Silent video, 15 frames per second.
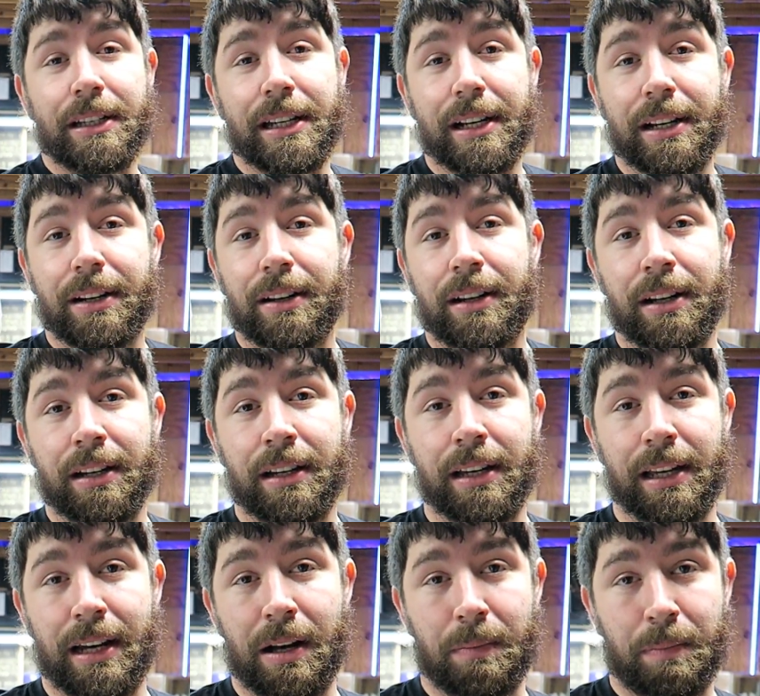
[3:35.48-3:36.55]
in here,
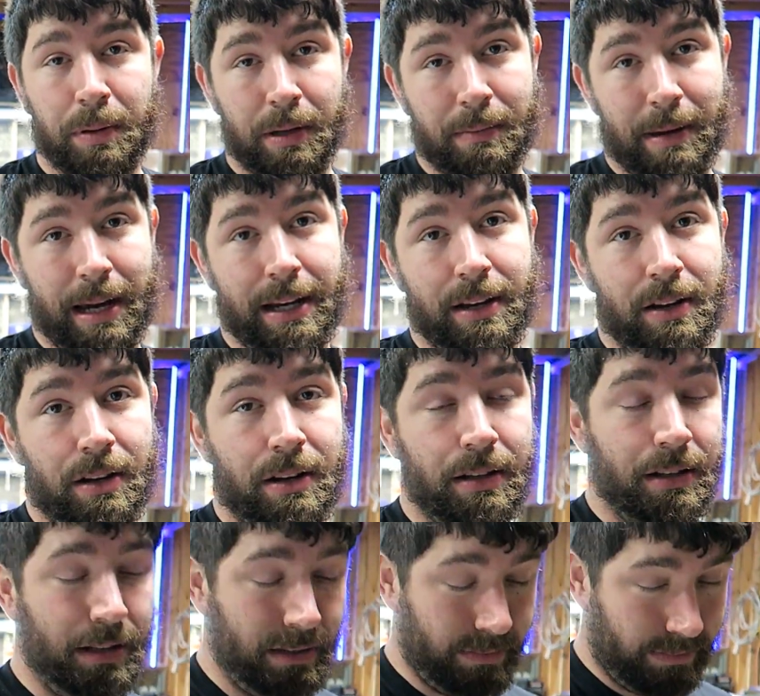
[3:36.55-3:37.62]
and I'll put it back
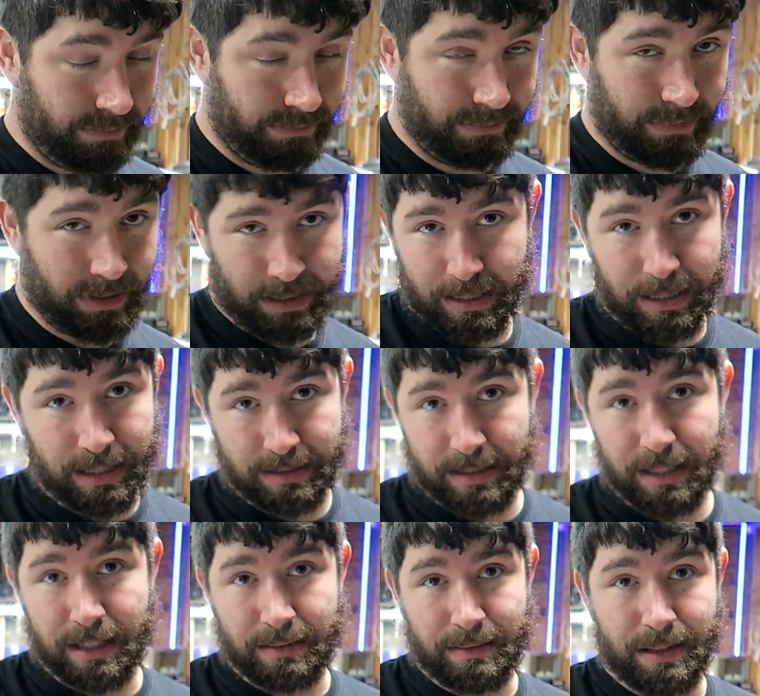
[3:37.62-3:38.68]
on. And that's
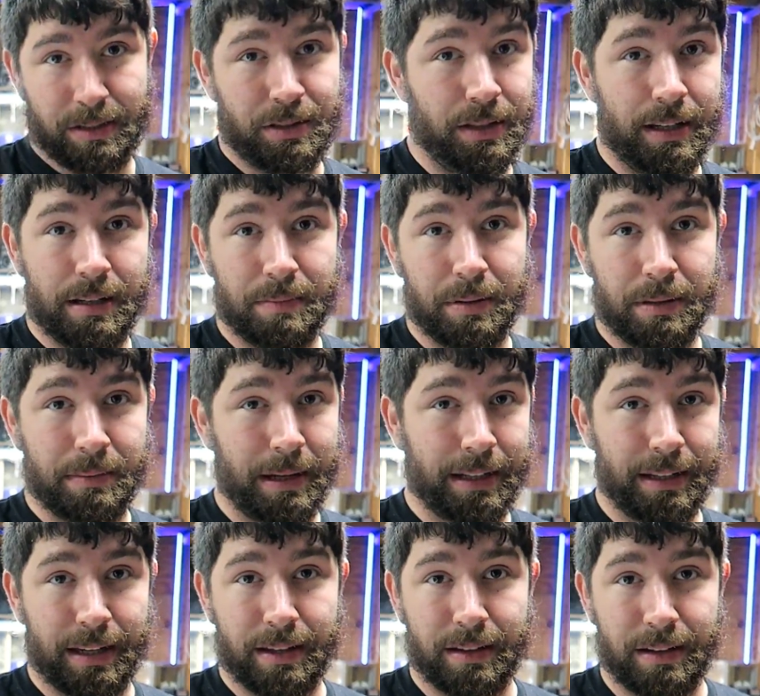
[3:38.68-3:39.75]
it. And I'll show you how to put it back
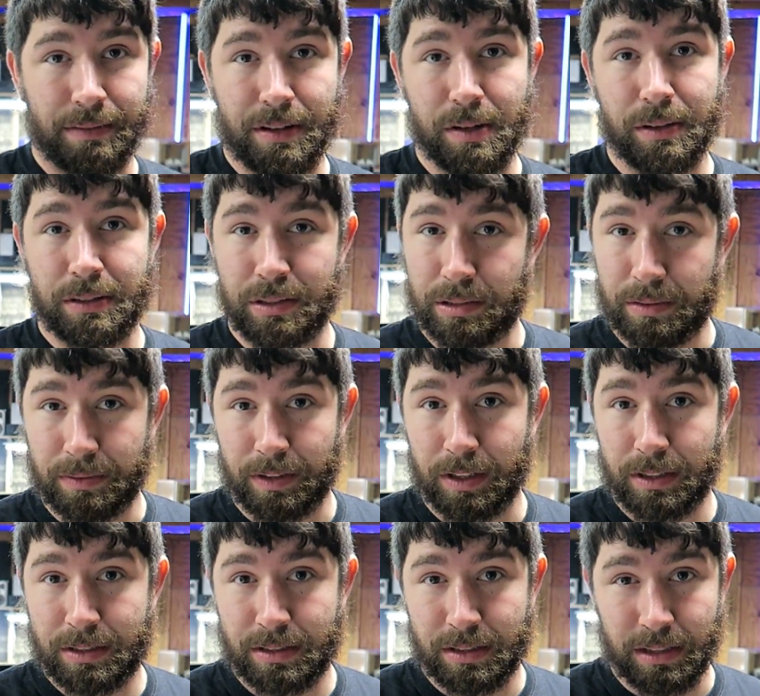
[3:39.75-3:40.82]
together, even though it's the
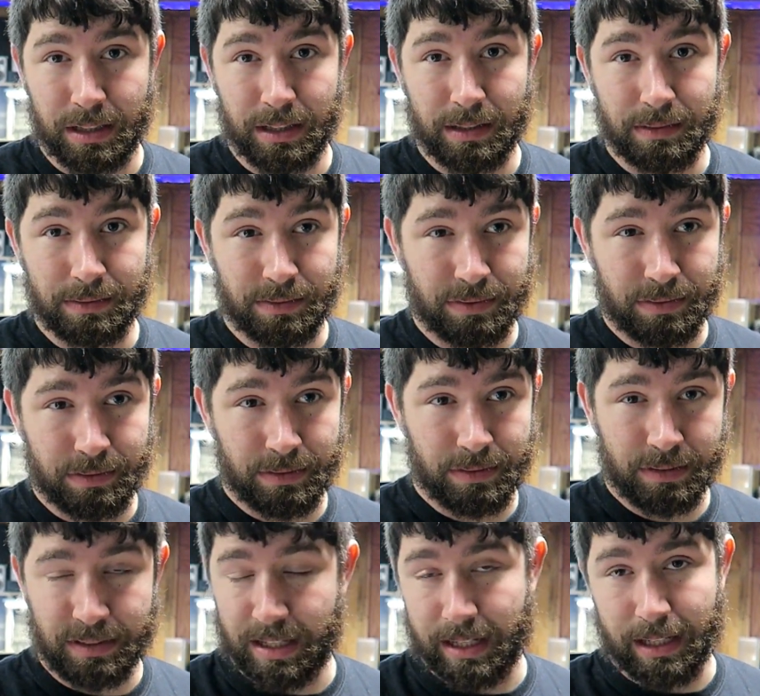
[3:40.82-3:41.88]
reverse of
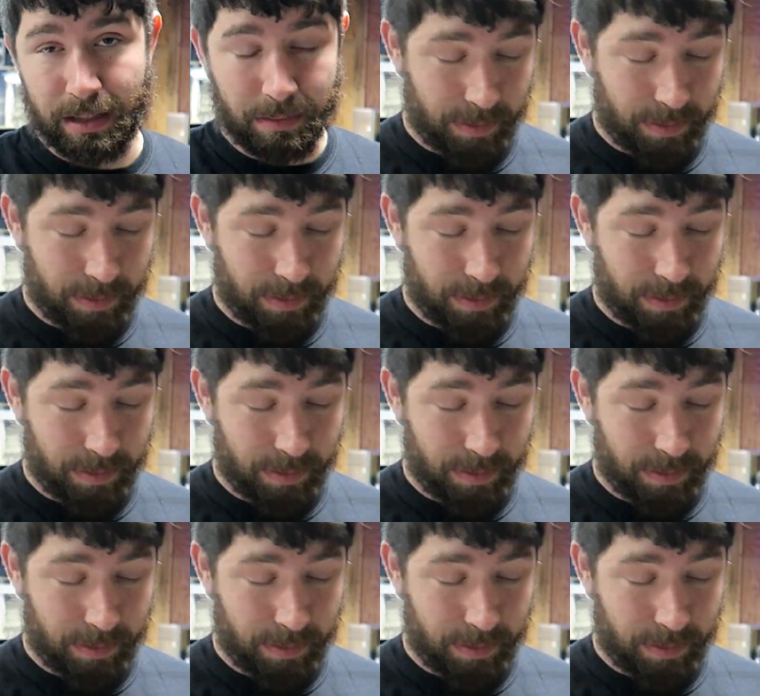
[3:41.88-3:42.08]
taking it